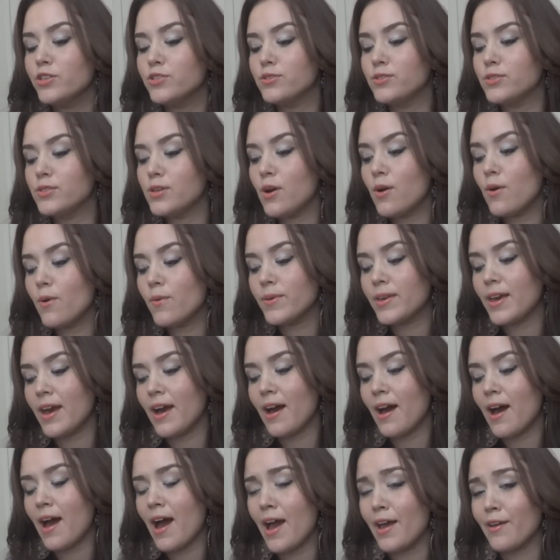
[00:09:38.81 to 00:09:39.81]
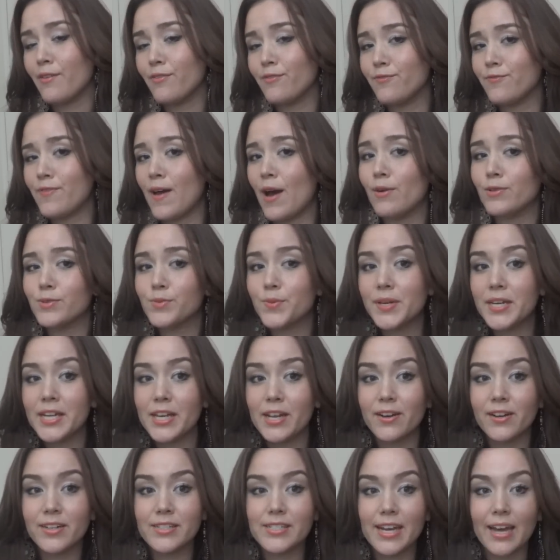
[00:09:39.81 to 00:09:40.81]
So yeah, I found one
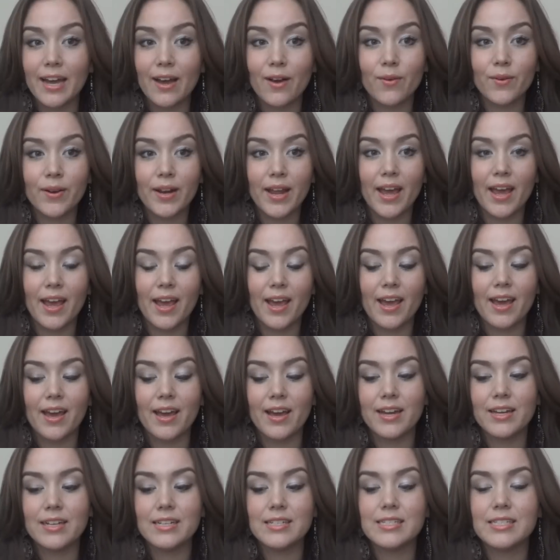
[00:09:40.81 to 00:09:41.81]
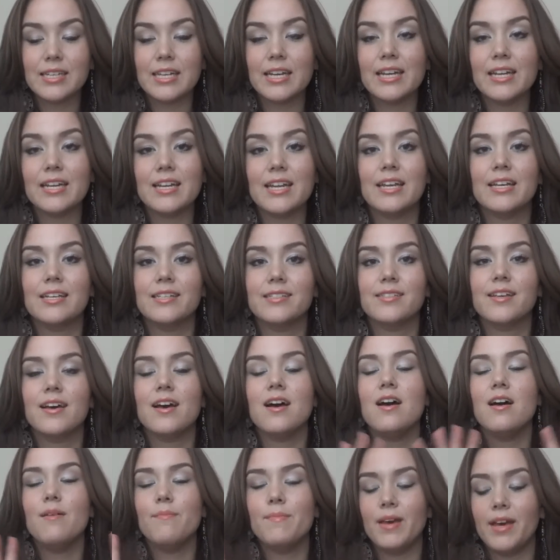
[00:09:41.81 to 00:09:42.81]
here in town and it is
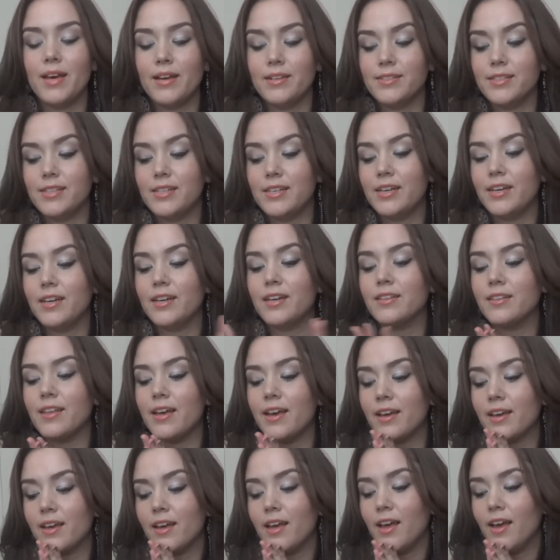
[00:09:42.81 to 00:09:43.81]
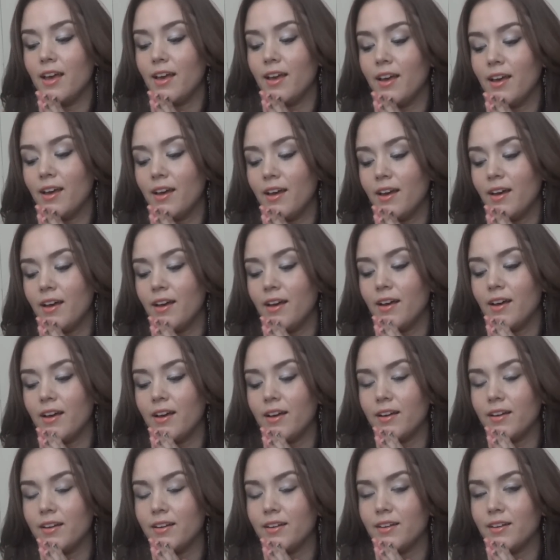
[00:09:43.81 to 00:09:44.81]
amazing. Like
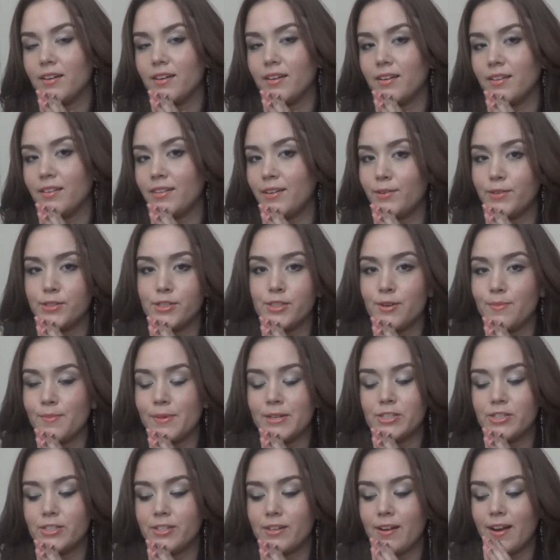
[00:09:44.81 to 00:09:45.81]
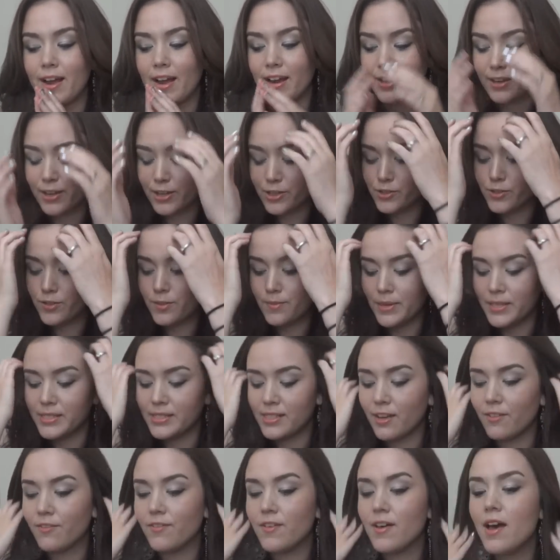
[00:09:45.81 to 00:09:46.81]
there was so much there I had to control
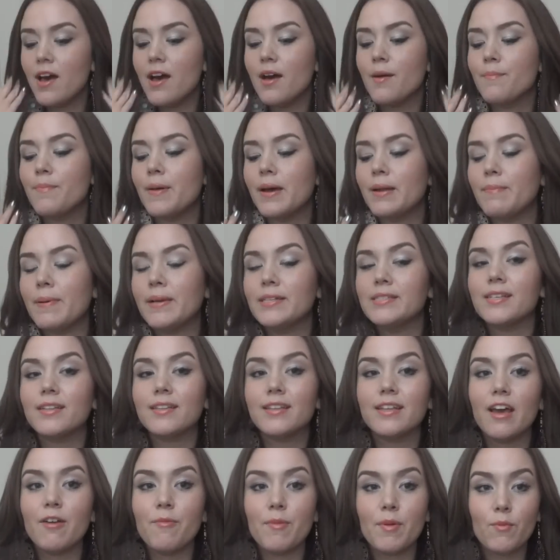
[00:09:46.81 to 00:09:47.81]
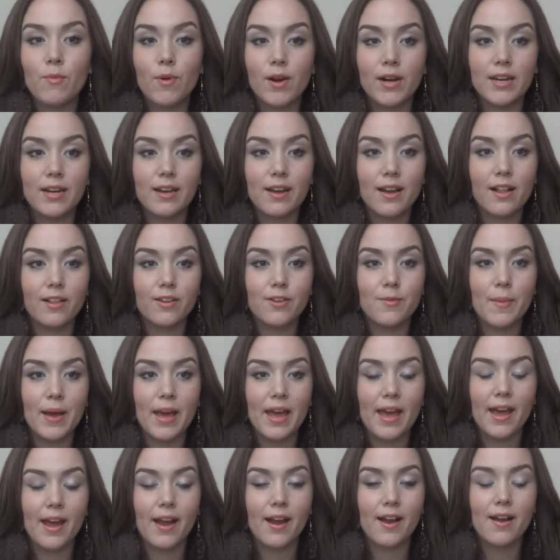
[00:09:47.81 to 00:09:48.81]
myself but basically I've been wanting to color my
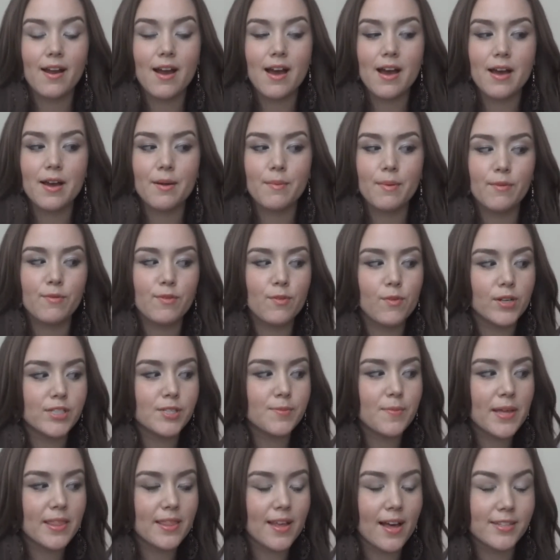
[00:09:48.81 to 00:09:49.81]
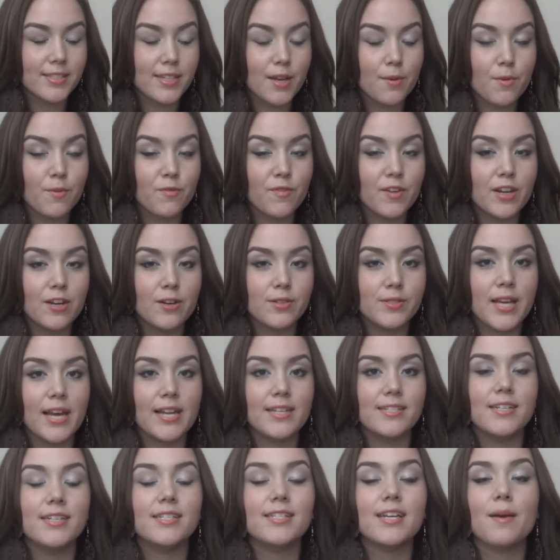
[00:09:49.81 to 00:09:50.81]
hair um, if you watched my last couple videos
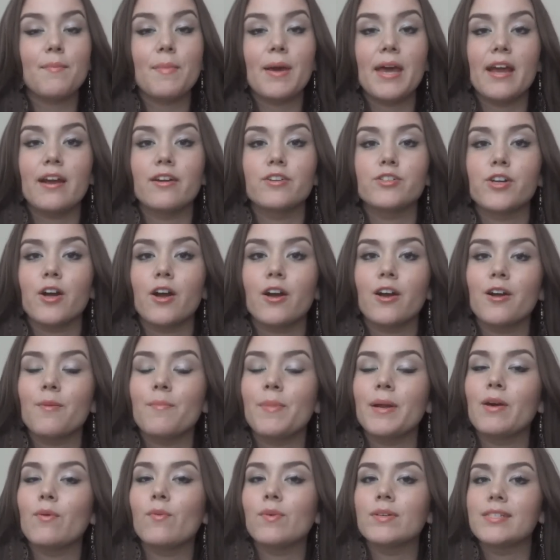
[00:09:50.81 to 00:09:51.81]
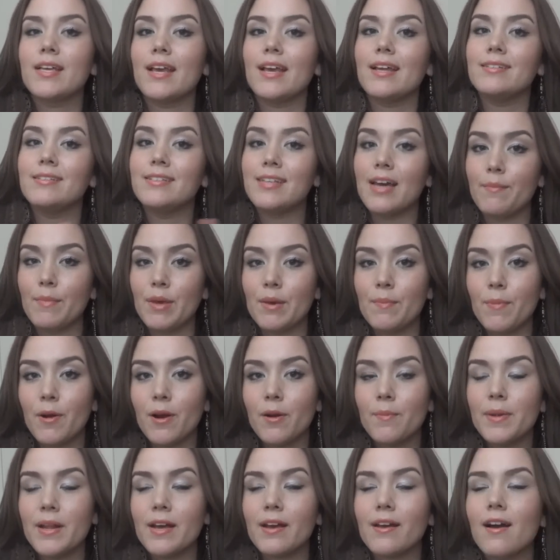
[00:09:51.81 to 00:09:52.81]
I did dye my hair darker but it was a
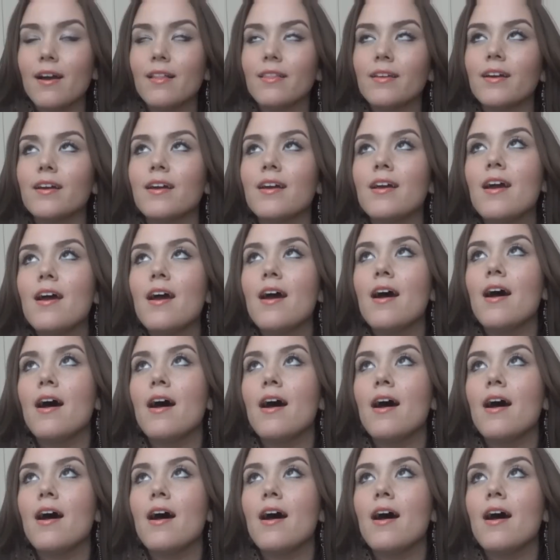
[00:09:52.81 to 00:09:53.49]
demi-permanent color